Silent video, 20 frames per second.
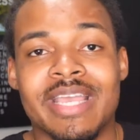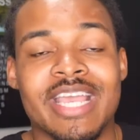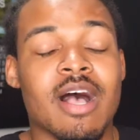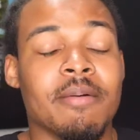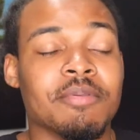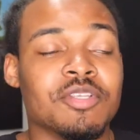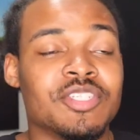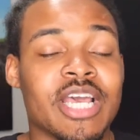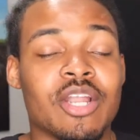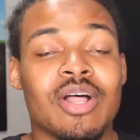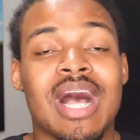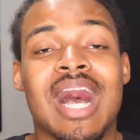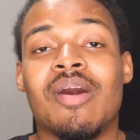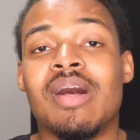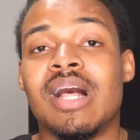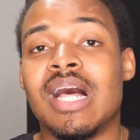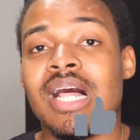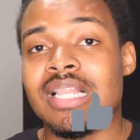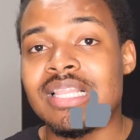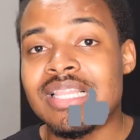It helps the channel
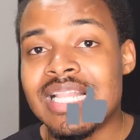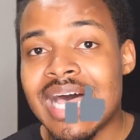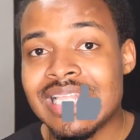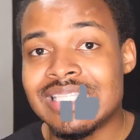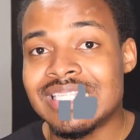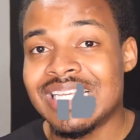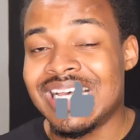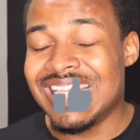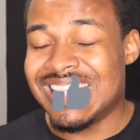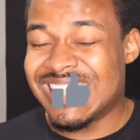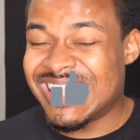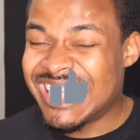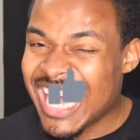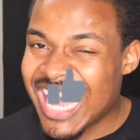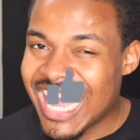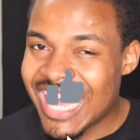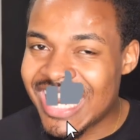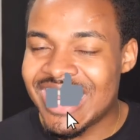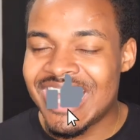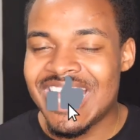out a lot, a
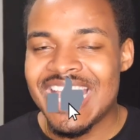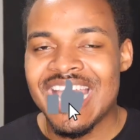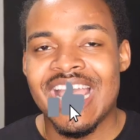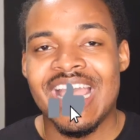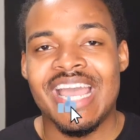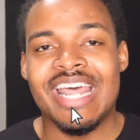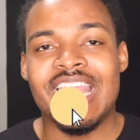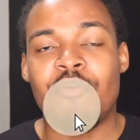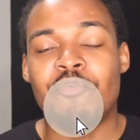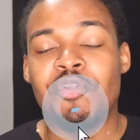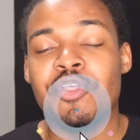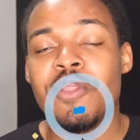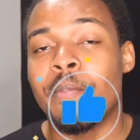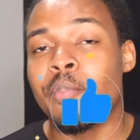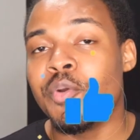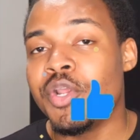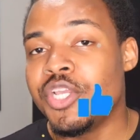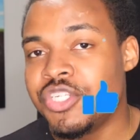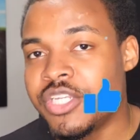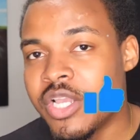ton, and I really
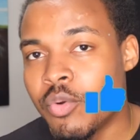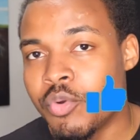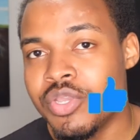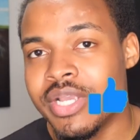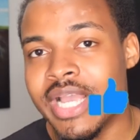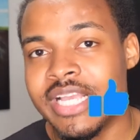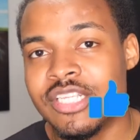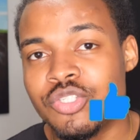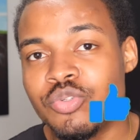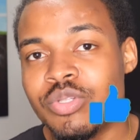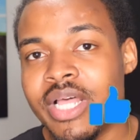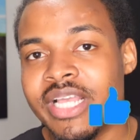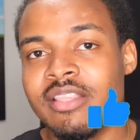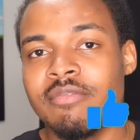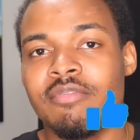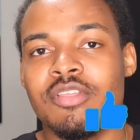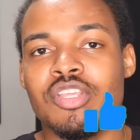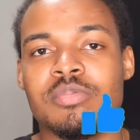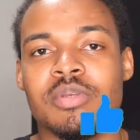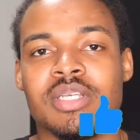appreciate when you guys do like the
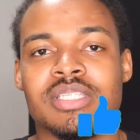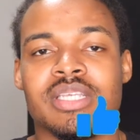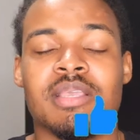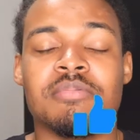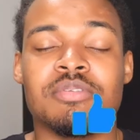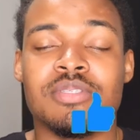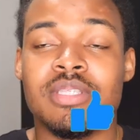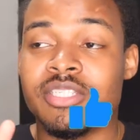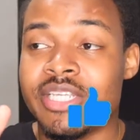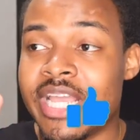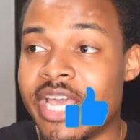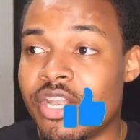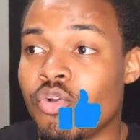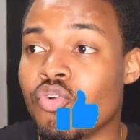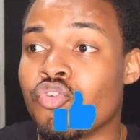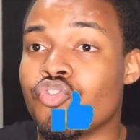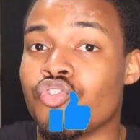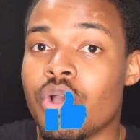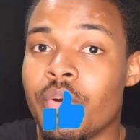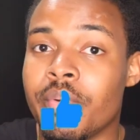videos because it keeps the channel
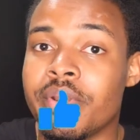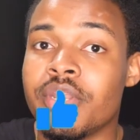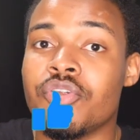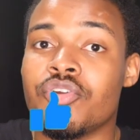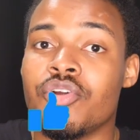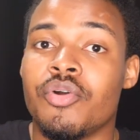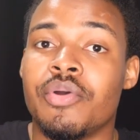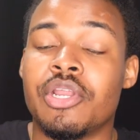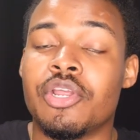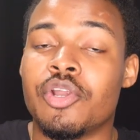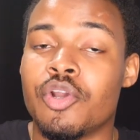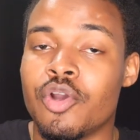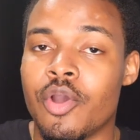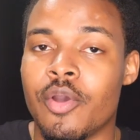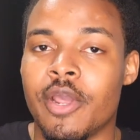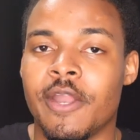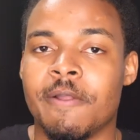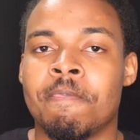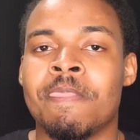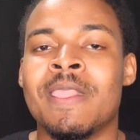growing and growing and
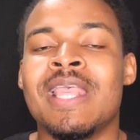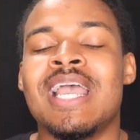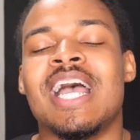growing.